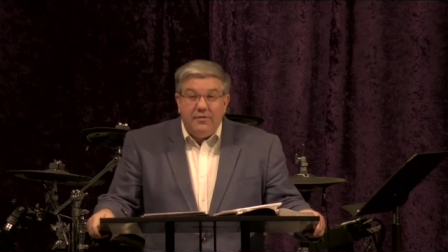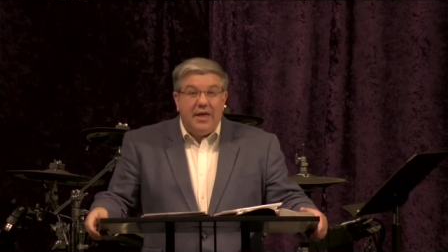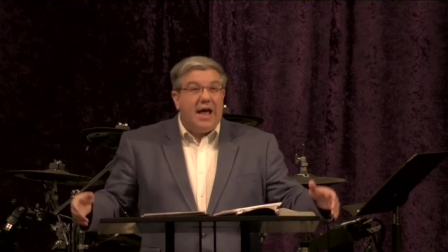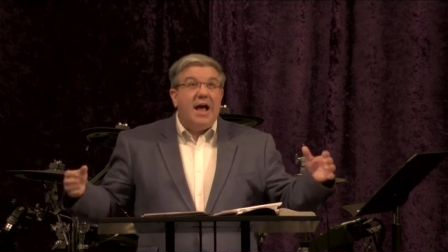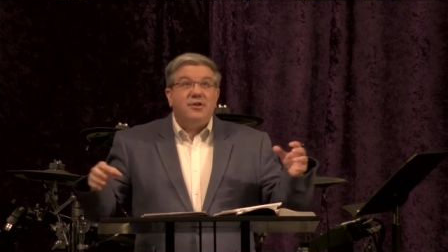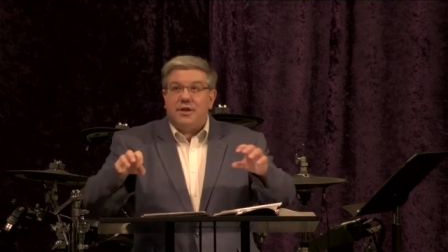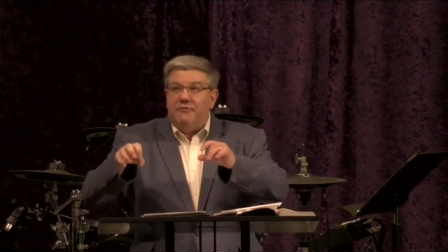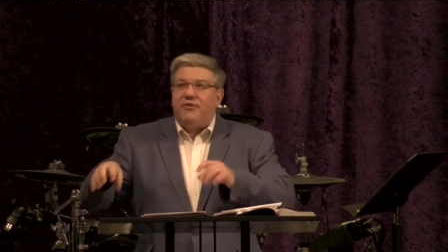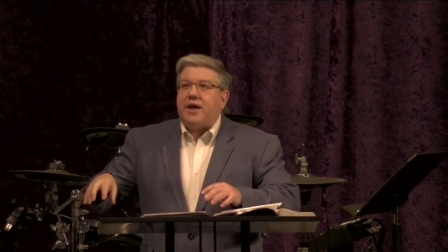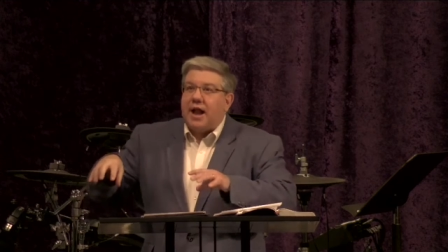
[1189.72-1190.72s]
The ice,
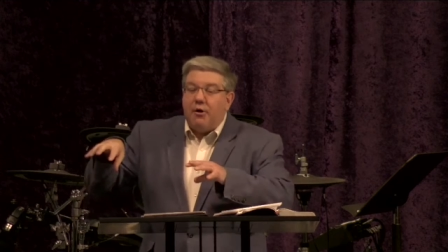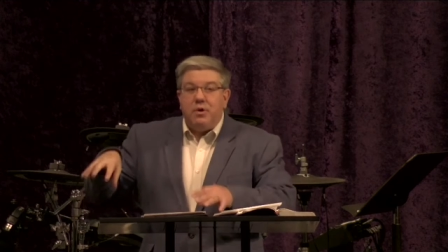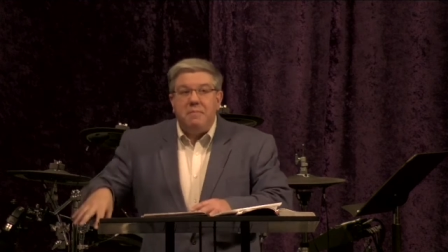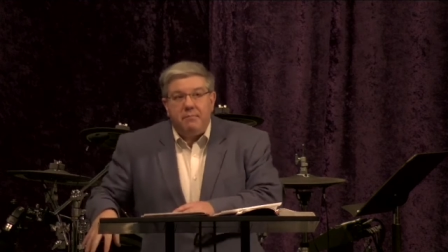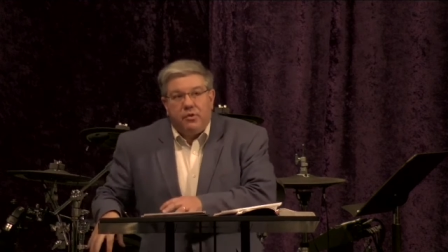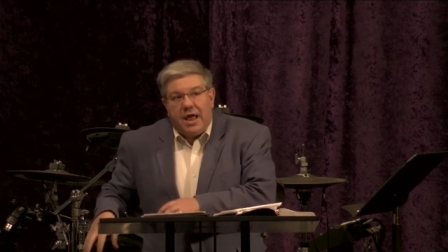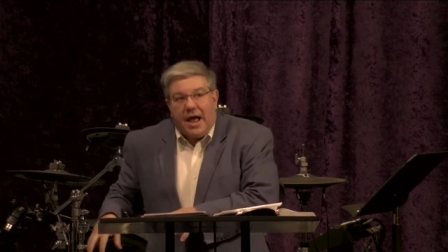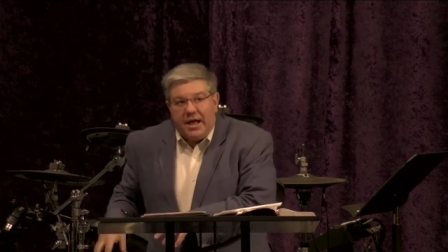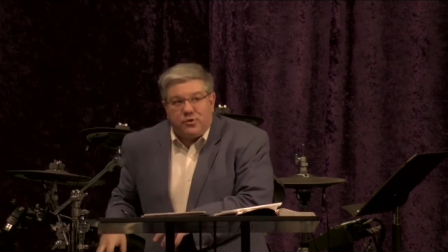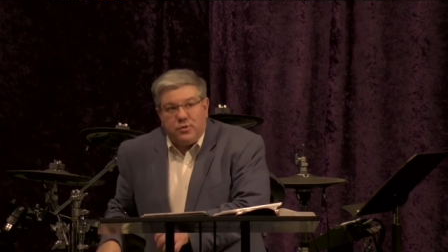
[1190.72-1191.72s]
in fact, I remember
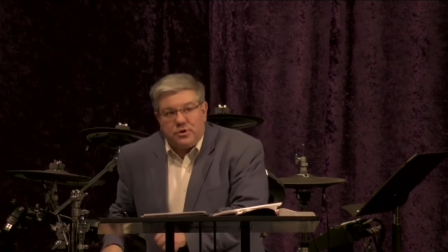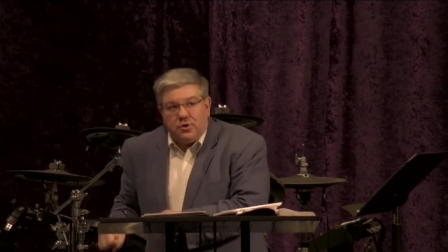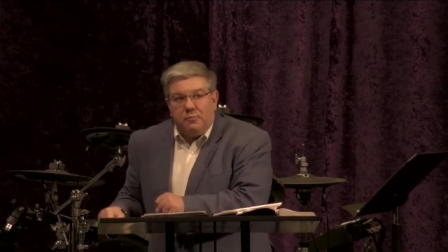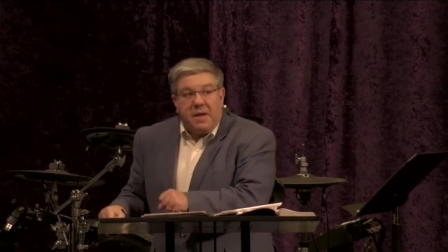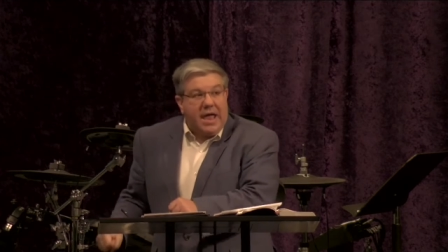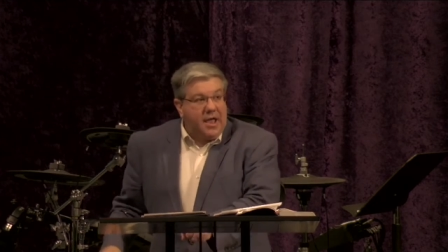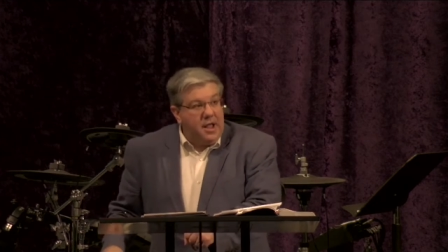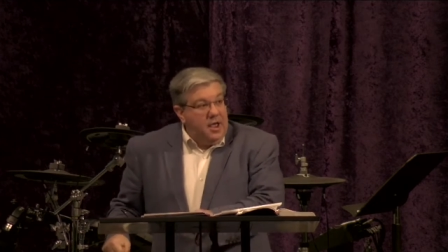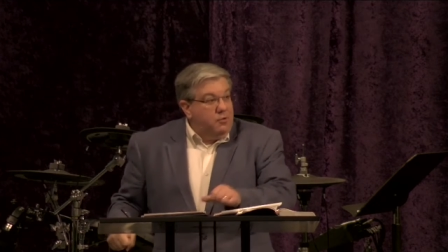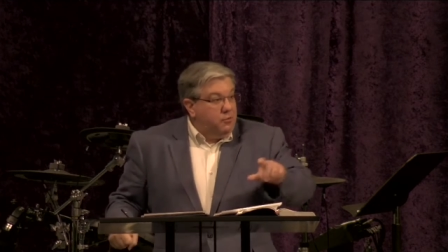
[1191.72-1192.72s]
the ice was so bad,